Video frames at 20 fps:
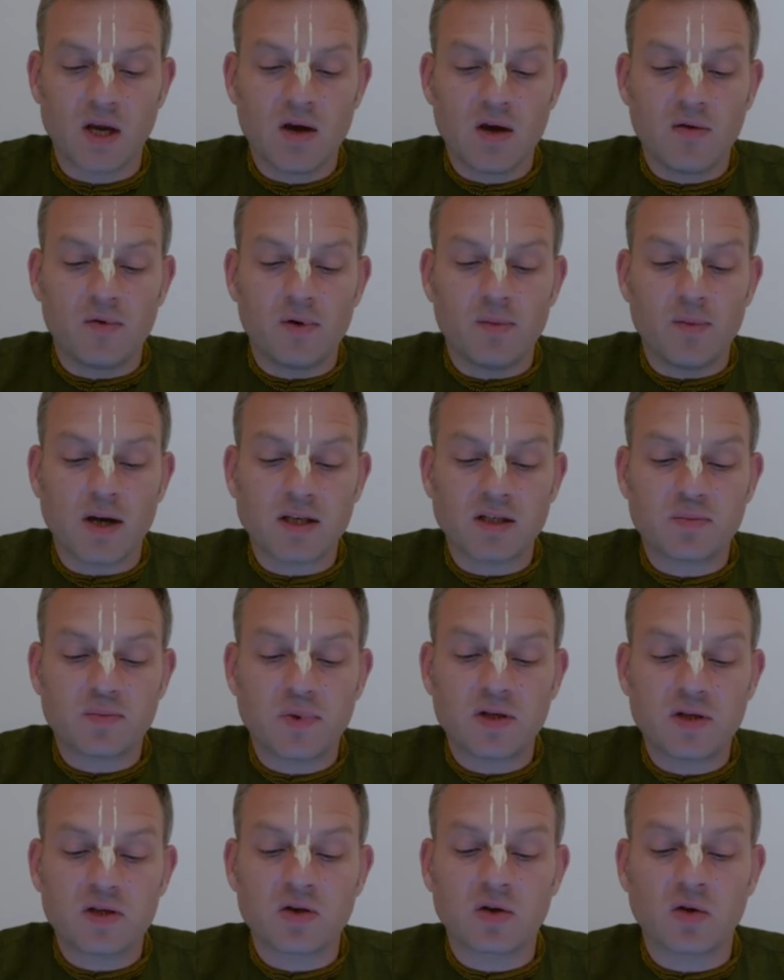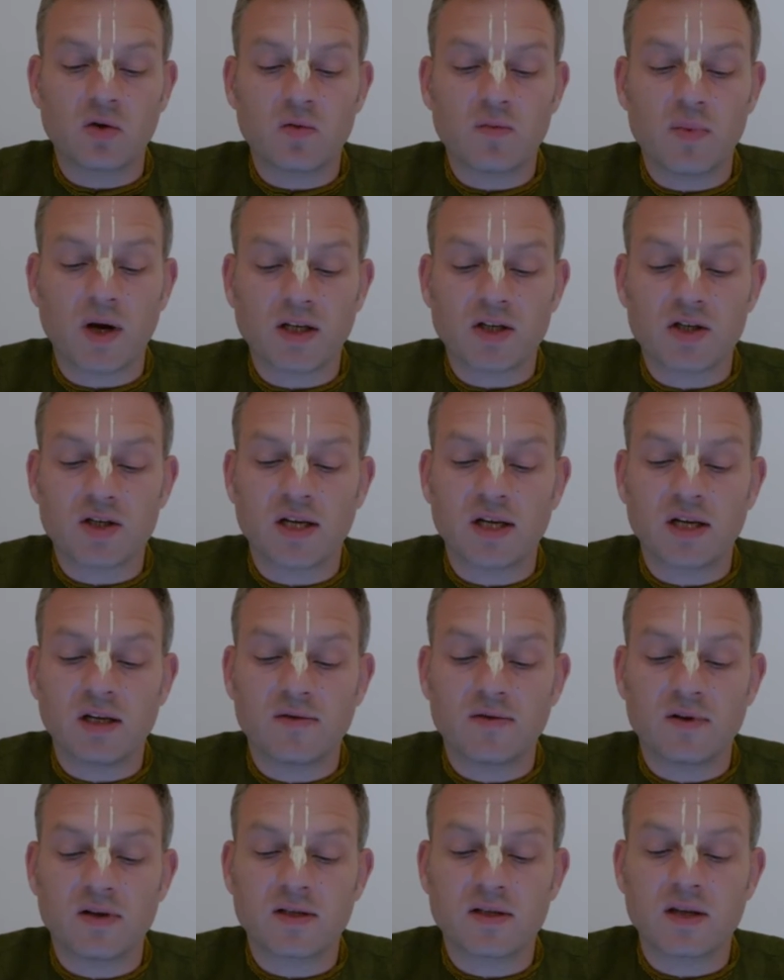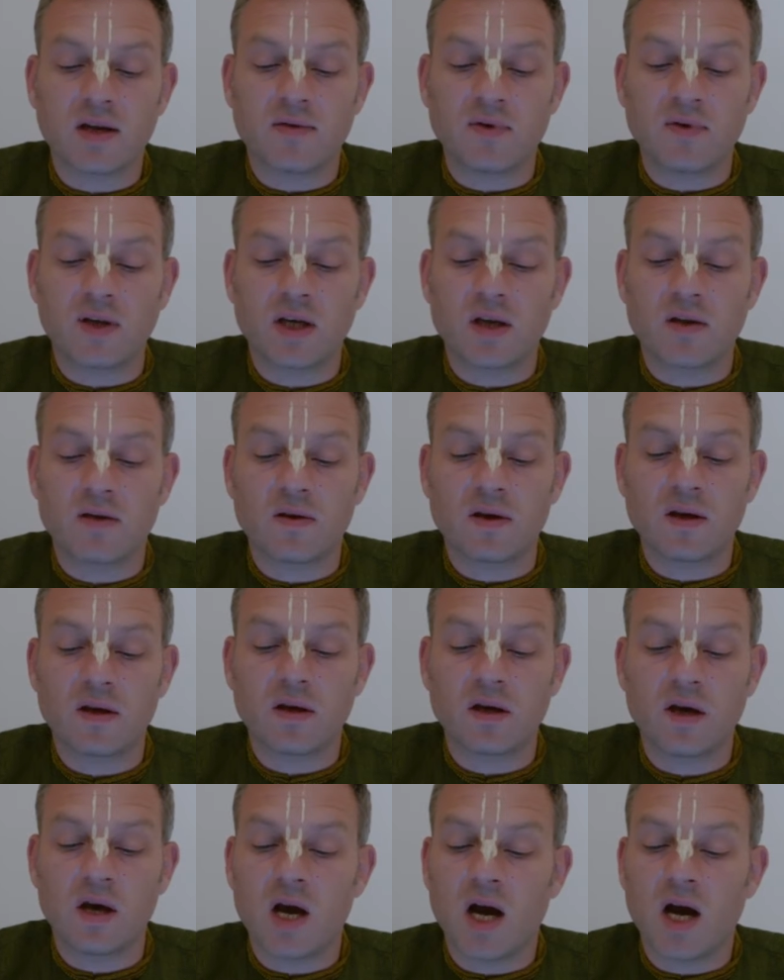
We must be so much selfless that we can think,